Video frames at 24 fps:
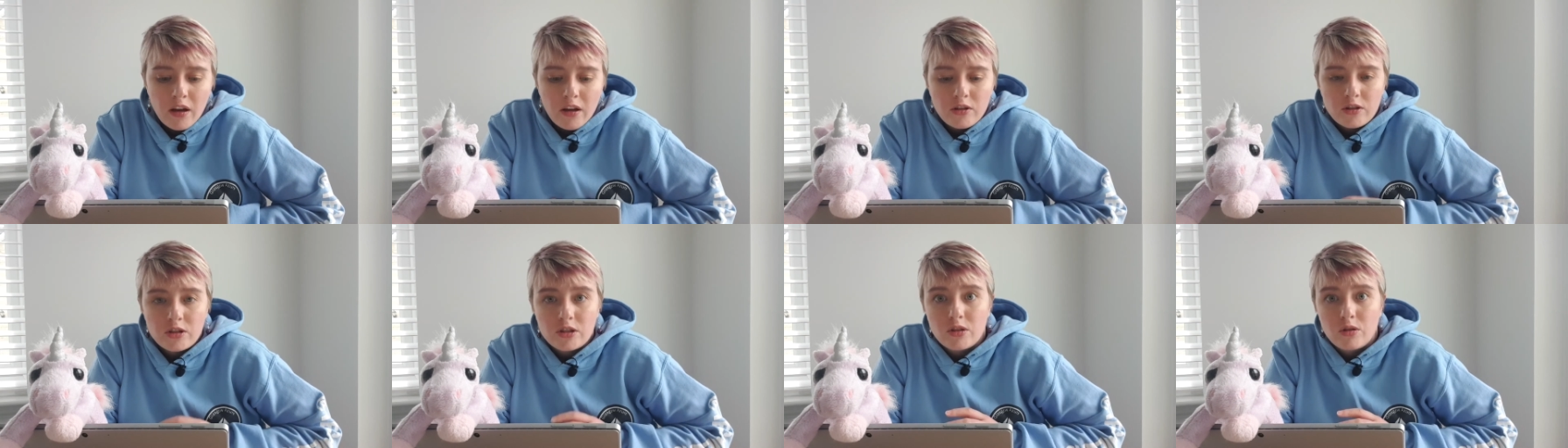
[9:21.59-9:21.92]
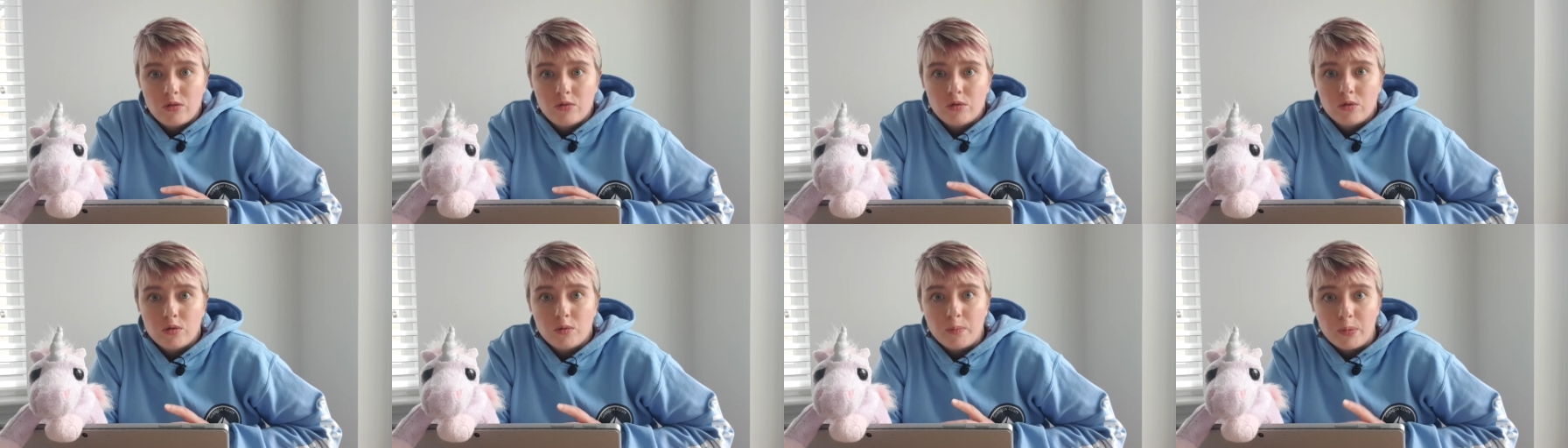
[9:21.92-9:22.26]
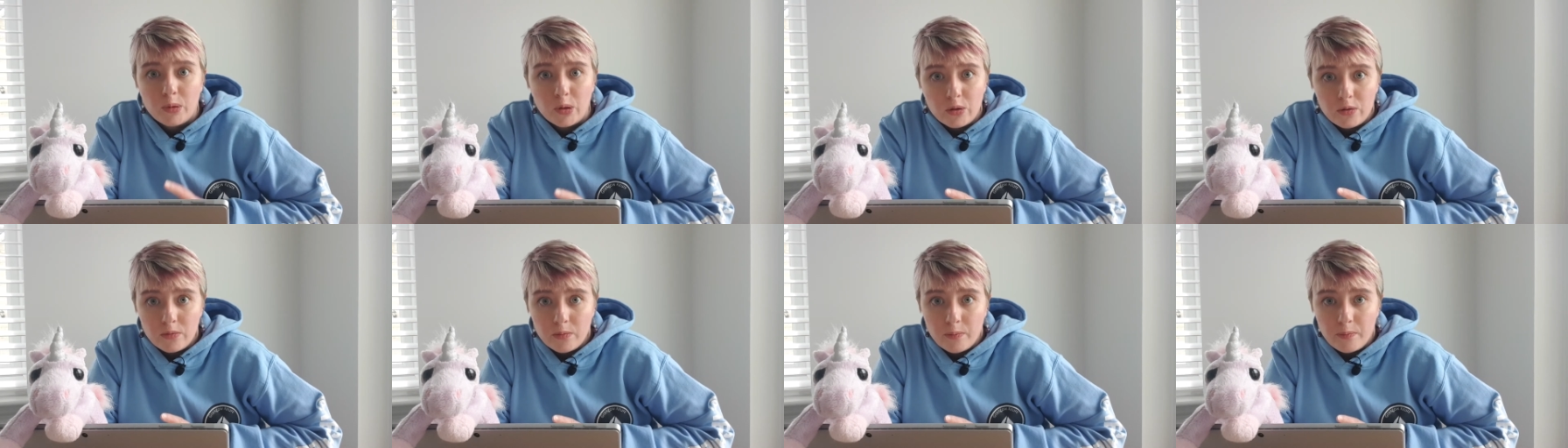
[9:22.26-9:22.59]
So
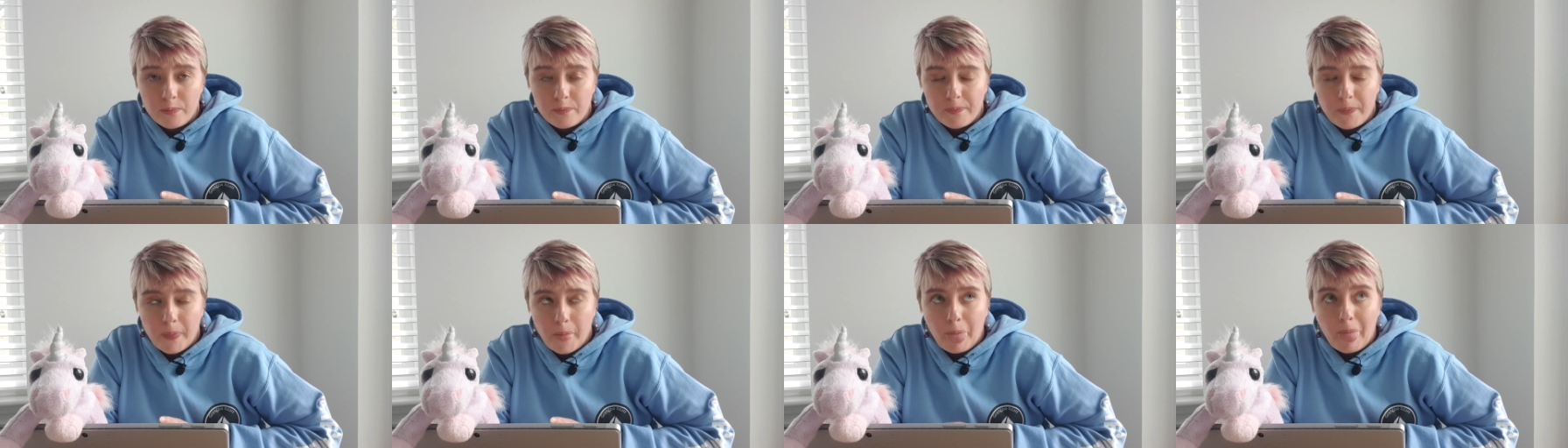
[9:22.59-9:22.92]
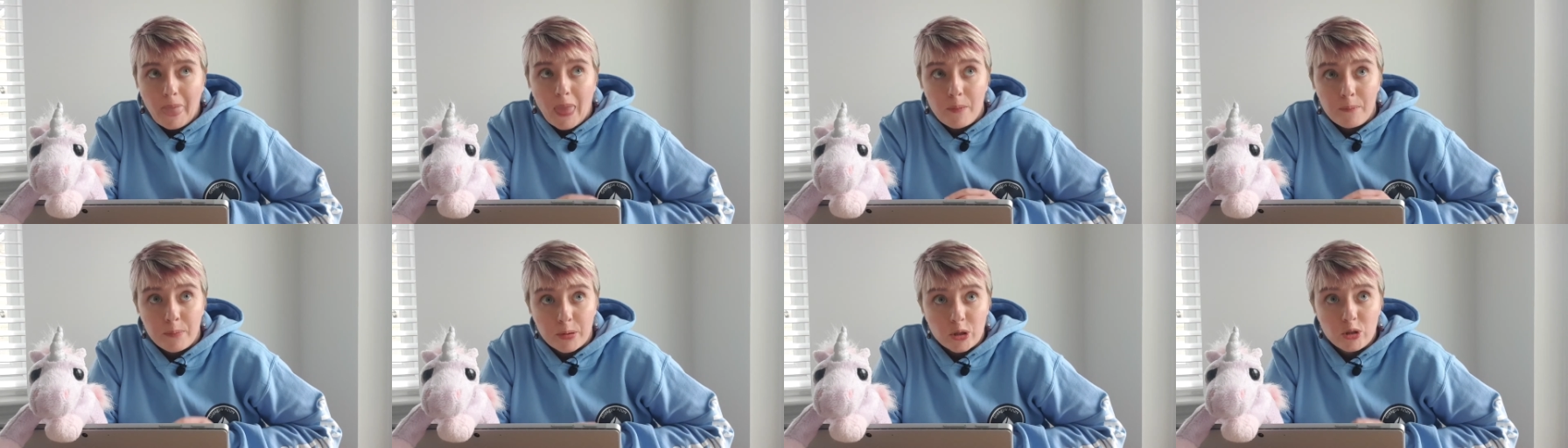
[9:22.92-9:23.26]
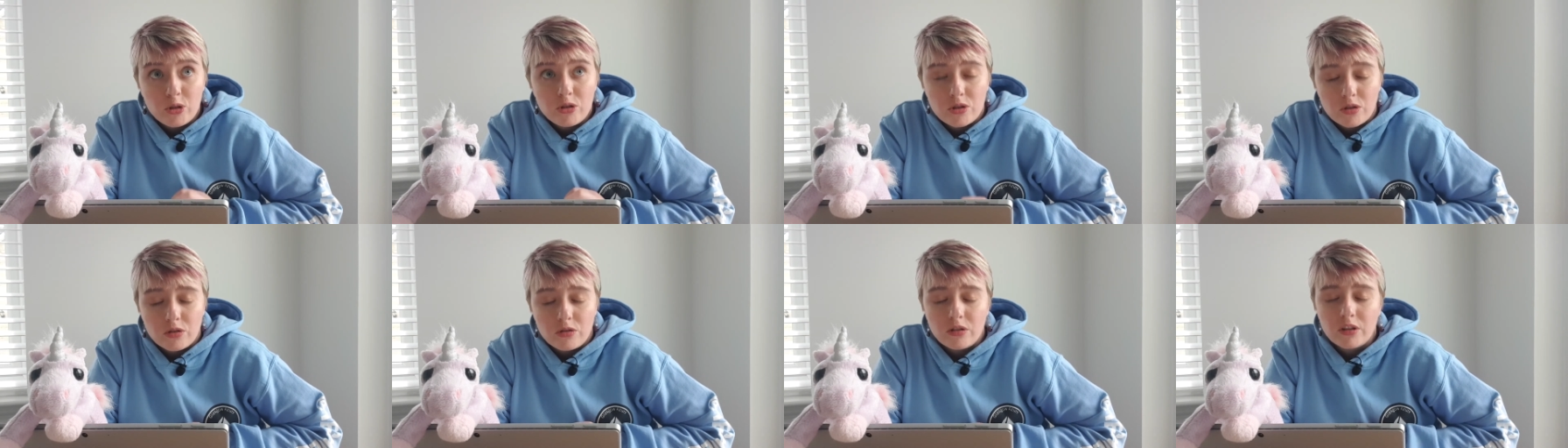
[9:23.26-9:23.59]

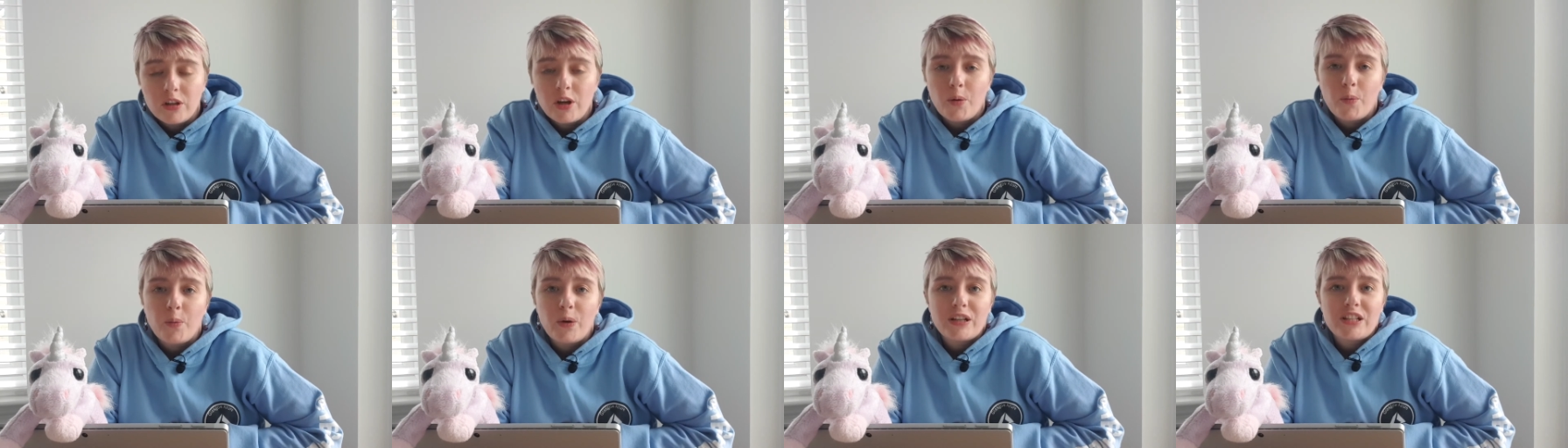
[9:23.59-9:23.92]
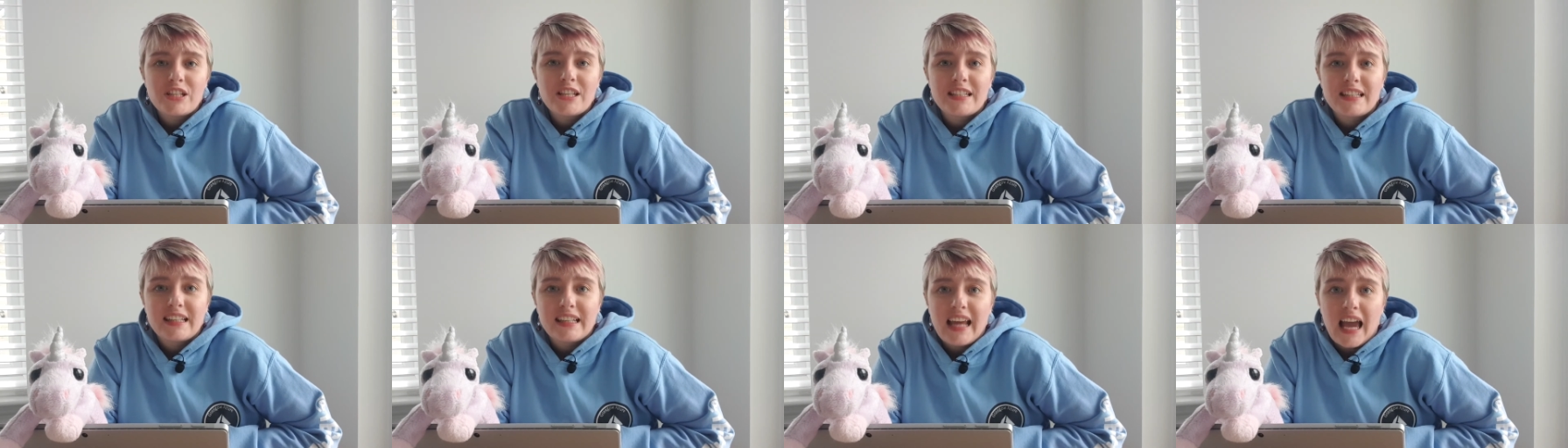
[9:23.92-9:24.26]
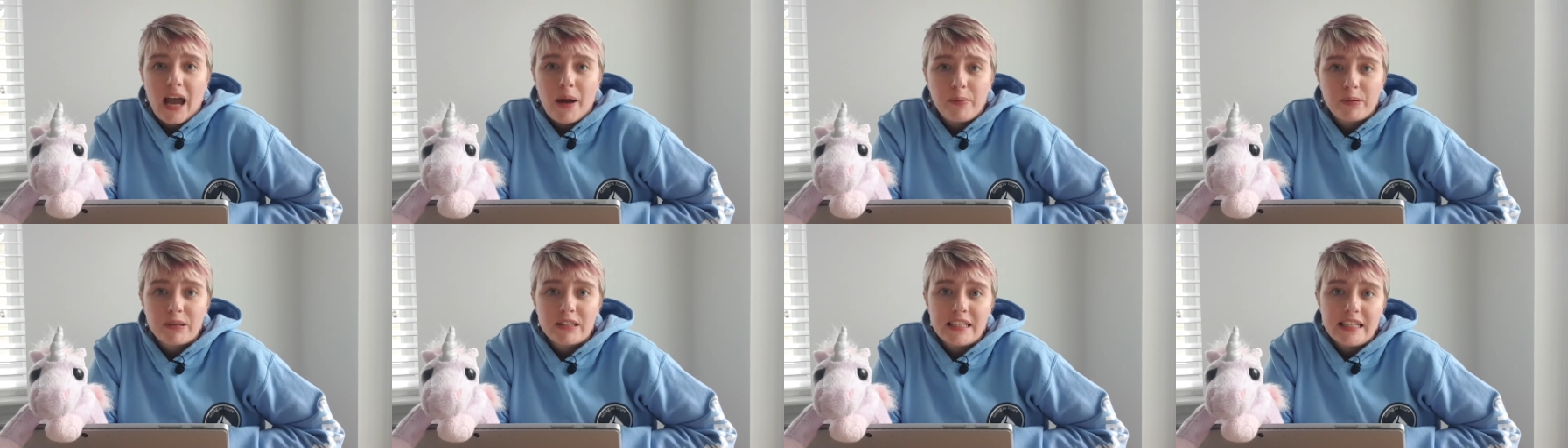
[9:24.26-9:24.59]
Brewdog, which is an
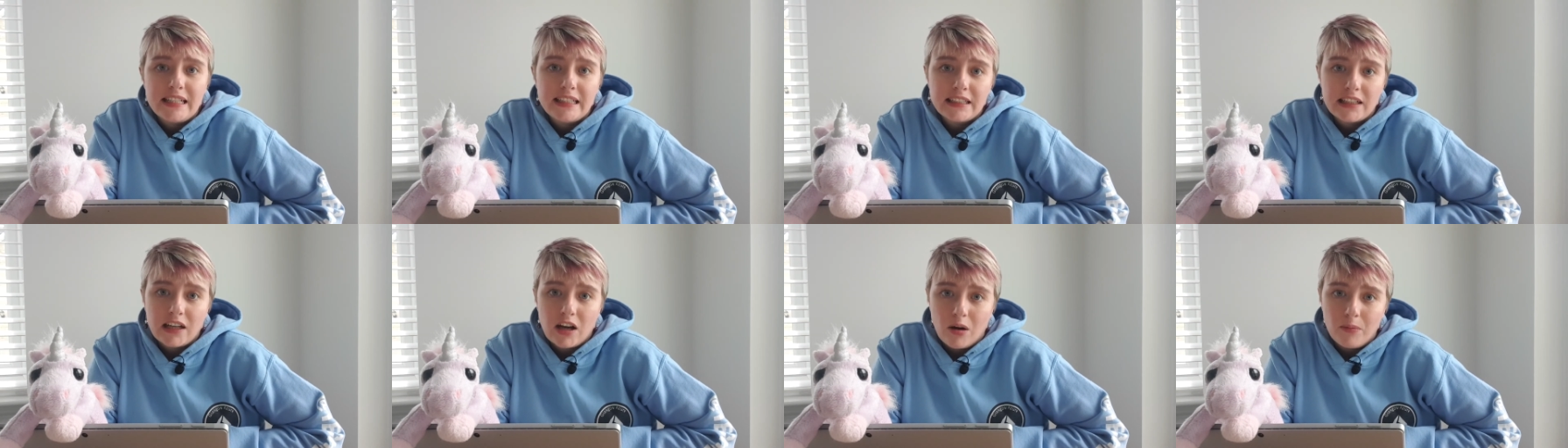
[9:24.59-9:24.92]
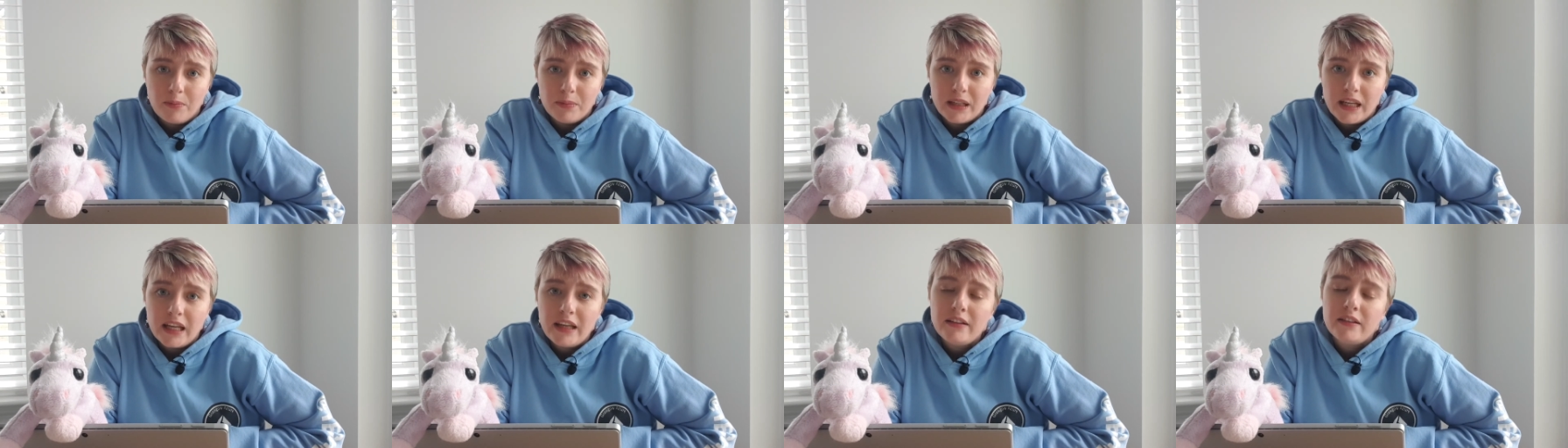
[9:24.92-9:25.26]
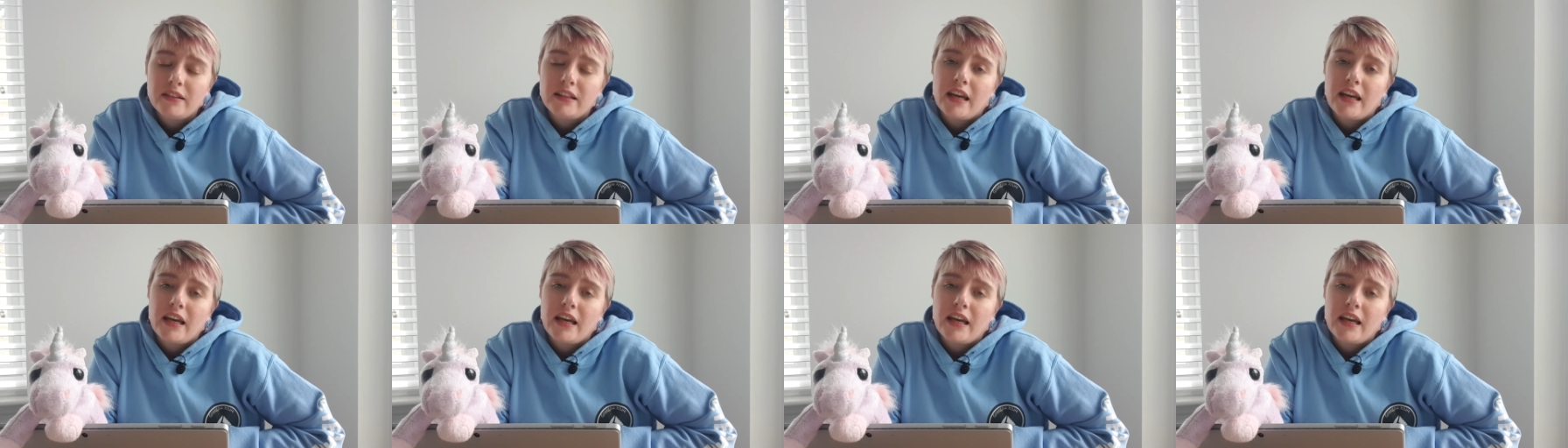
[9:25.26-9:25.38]
Aberdeen company,